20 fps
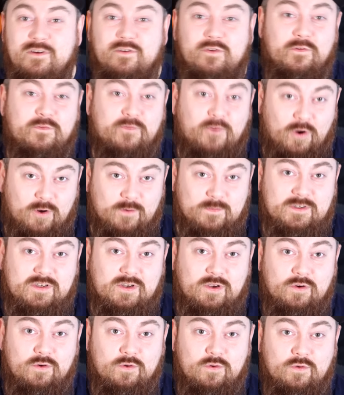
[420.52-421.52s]
at reform
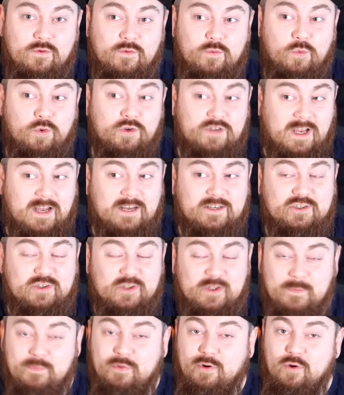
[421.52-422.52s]
school would
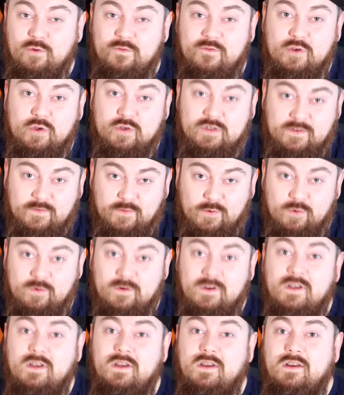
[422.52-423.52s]
actually prove
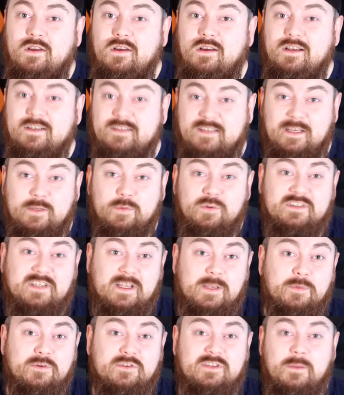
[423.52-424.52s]
useful as he was
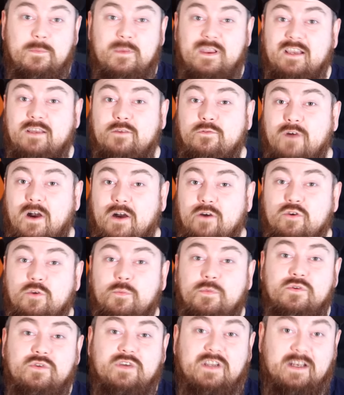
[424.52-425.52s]
able to make
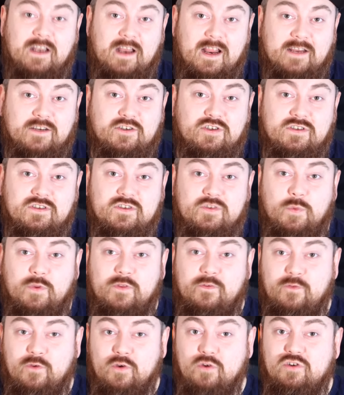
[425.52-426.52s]
valuable connections
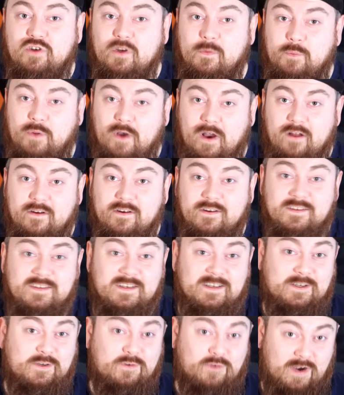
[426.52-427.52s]
with future partners
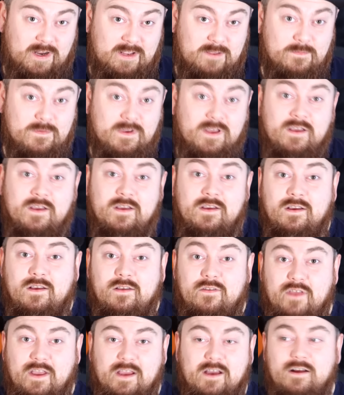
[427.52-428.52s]
in crime.
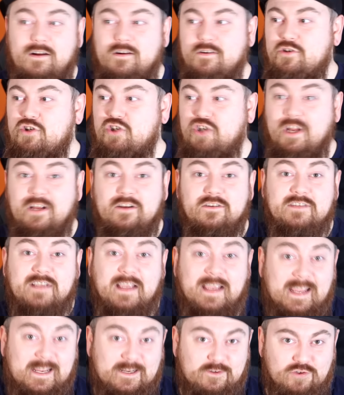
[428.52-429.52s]
Their shared
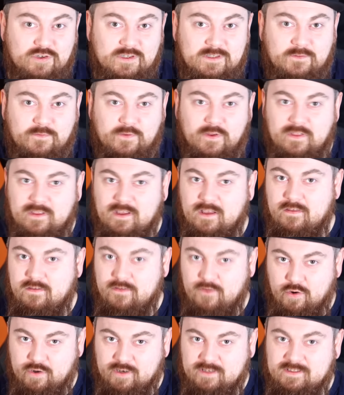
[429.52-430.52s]
hatred for the
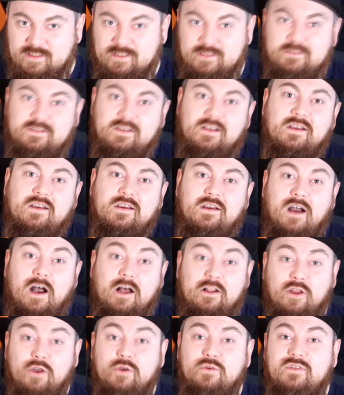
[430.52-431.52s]
authorities
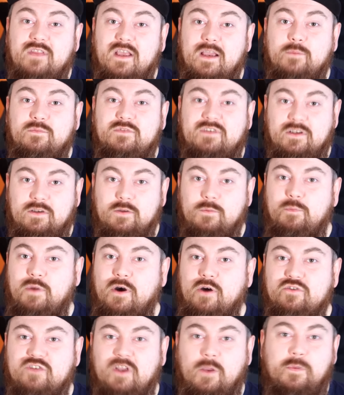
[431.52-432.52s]
allowed them to
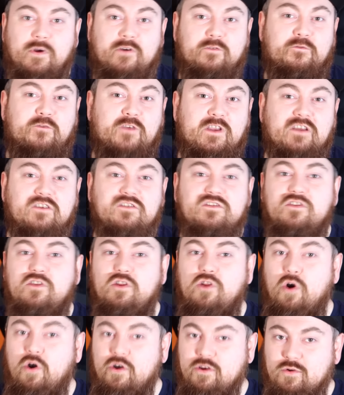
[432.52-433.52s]
build up a fierce
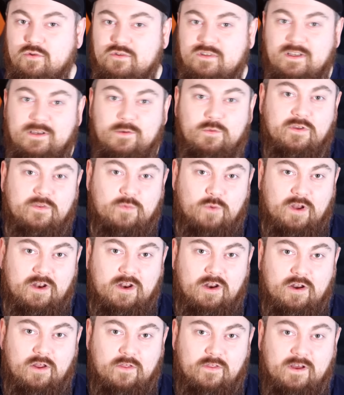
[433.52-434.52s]
loyalty with one
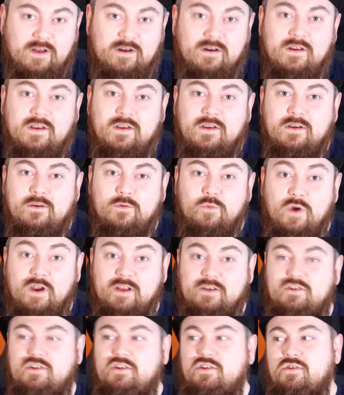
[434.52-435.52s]
another,
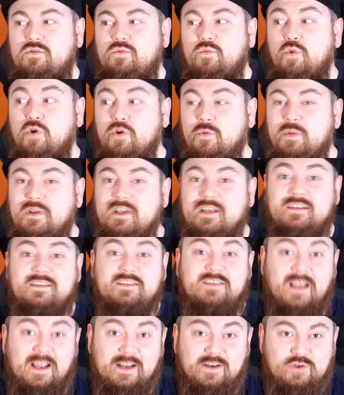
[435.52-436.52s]
which would be
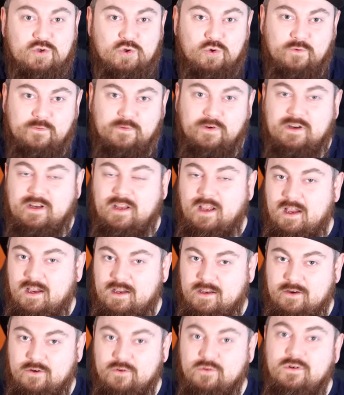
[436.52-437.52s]
essential for
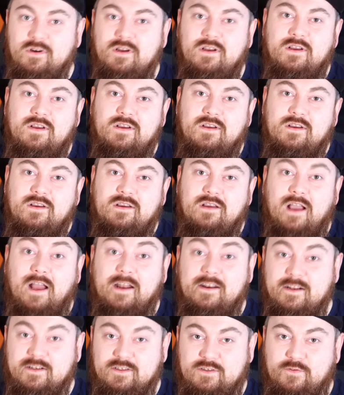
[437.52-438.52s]
Cahill
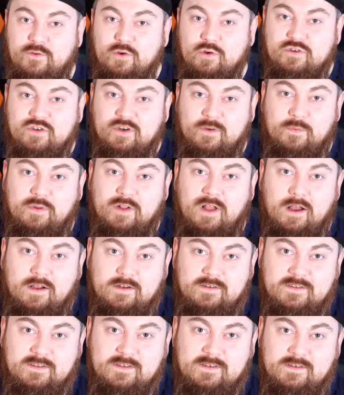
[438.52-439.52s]
in his future
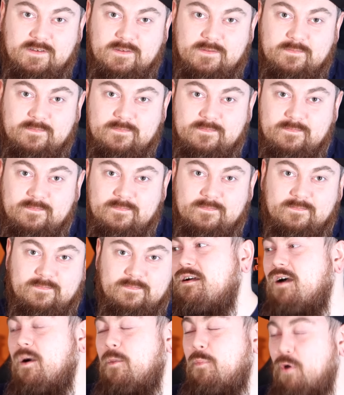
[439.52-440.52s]
plans.
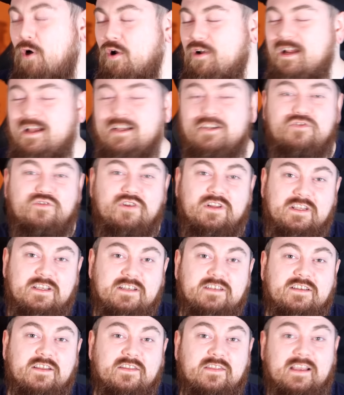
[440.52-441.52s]
Upon his
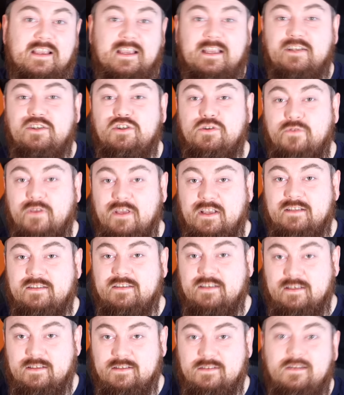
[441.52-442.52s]
release at the age of
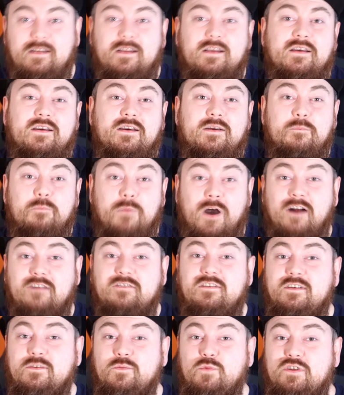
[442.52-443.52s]
18,
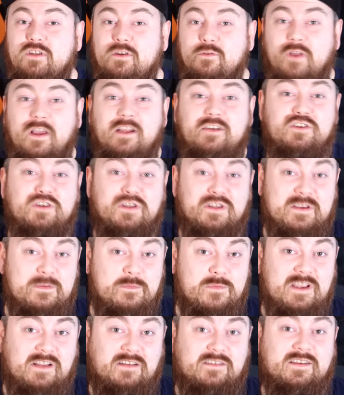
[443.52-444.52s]
Martin would eventually
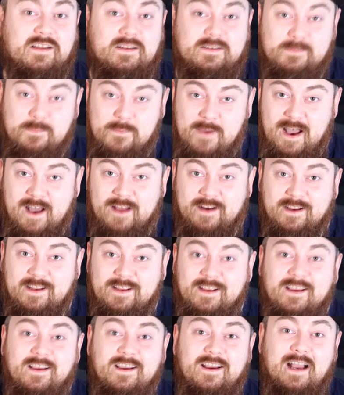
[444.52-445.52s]
meet and
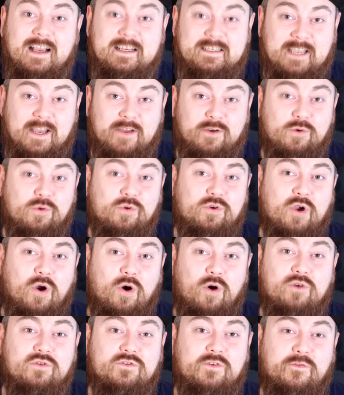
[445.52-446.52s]
marry a girl
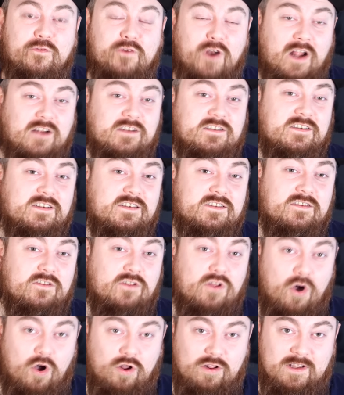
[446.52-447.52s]
called Frances
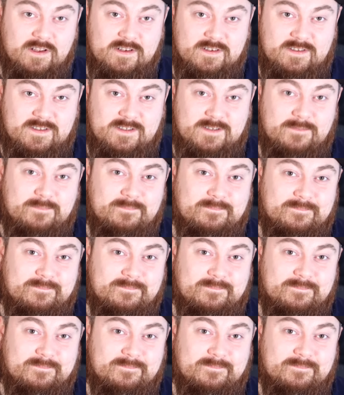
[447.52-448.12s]
Lawless.